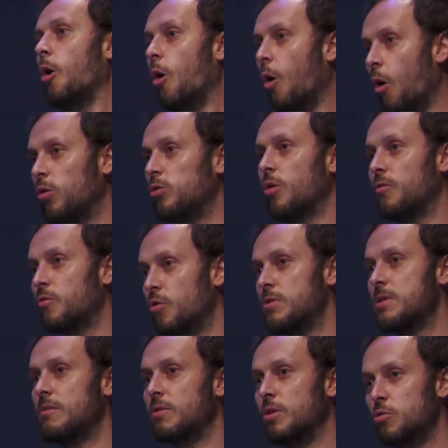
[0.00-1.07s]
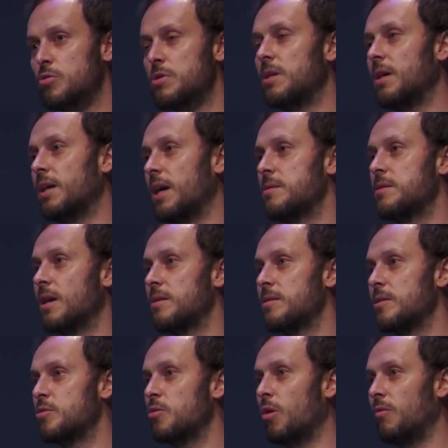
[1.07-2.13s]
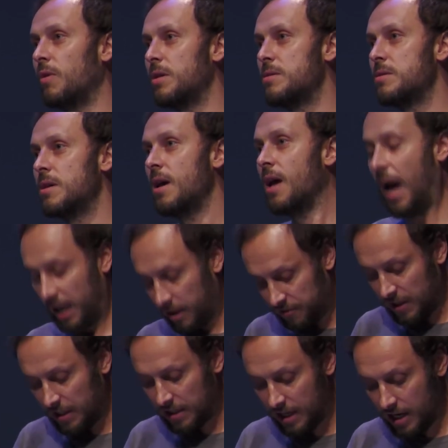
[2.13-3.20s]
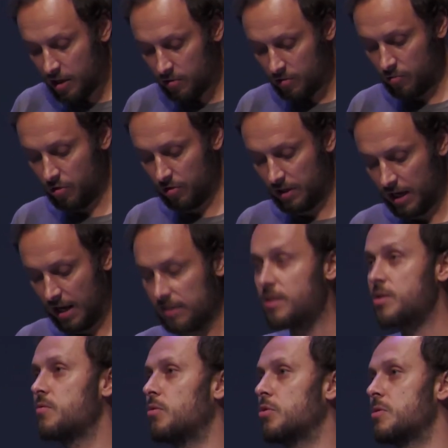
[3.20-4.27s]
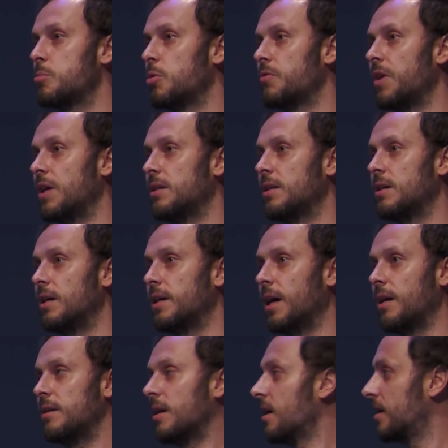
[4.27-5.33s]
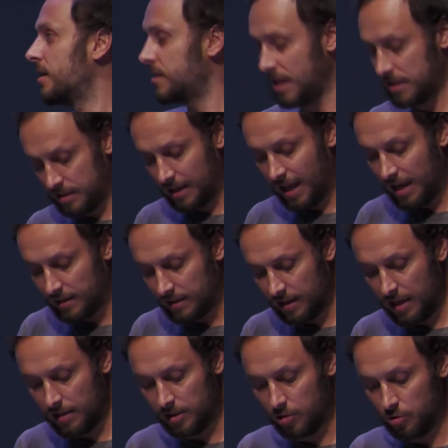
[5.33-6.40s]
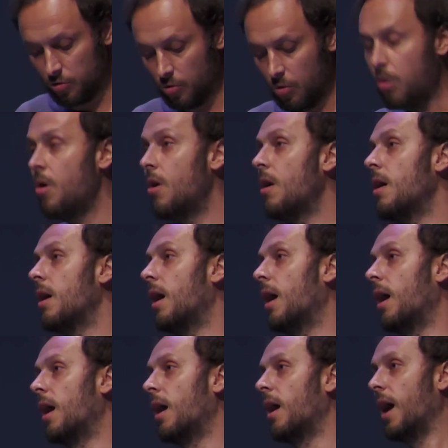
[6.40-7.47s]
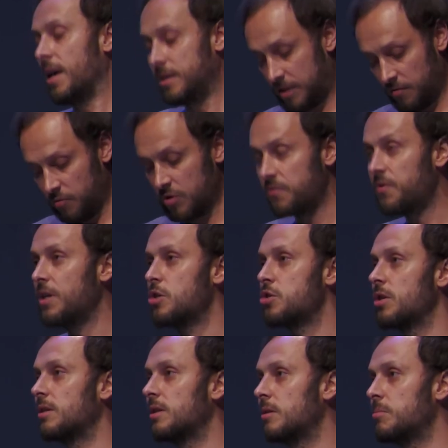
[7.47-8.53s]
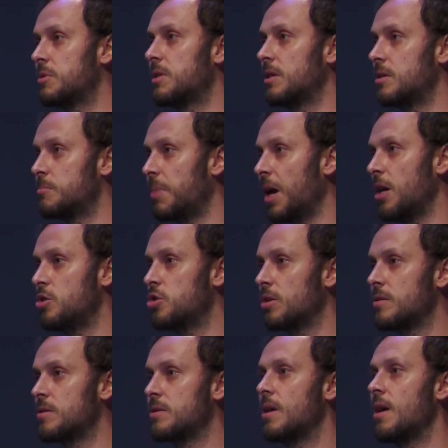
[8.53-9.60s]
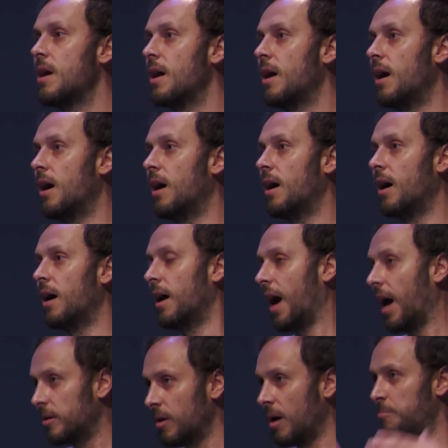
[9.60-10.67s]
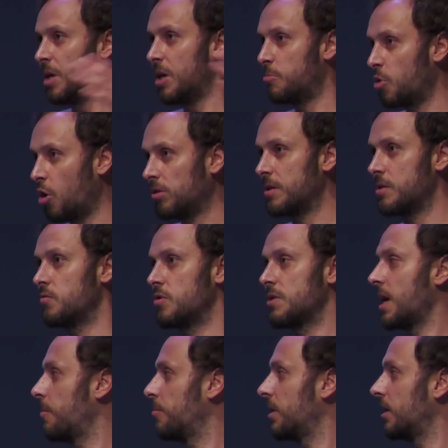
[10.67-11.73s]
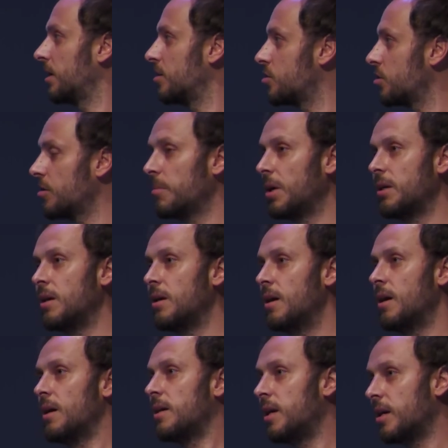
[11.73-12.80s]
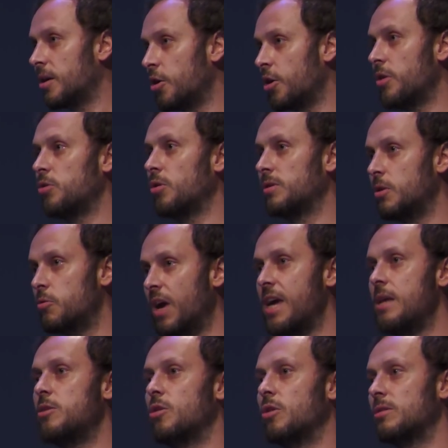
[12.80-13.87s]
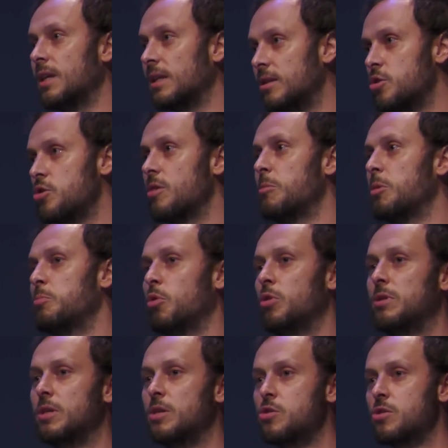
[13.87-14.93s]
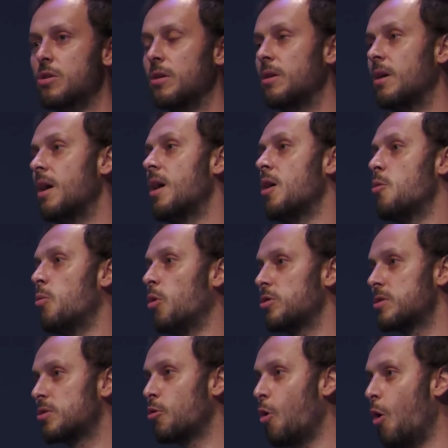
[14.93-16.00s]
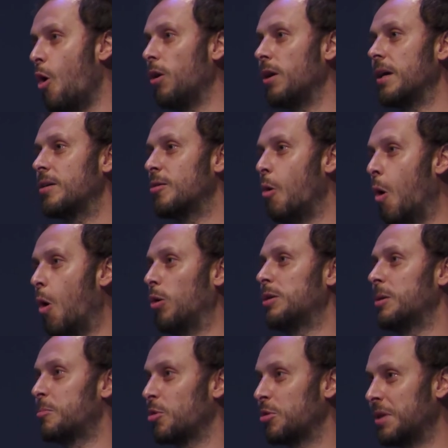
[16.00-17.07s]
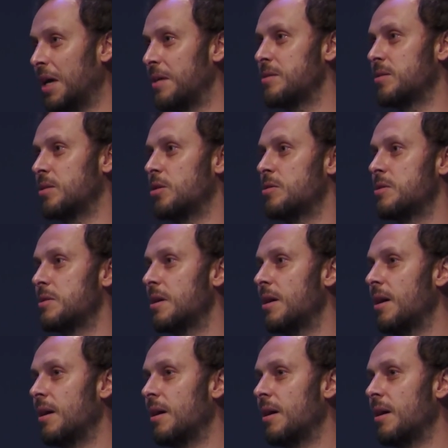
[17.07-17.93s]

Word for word: Although, of course, they will use it against us as always. And I think here Günther Anders was prophetic again. He says in nineteen eighty-two, uh, uh, as he was finishing these, these pages, uh, uh, and a big protest was happening in Germany, he heard on the radio that a German politician was calling all the protesters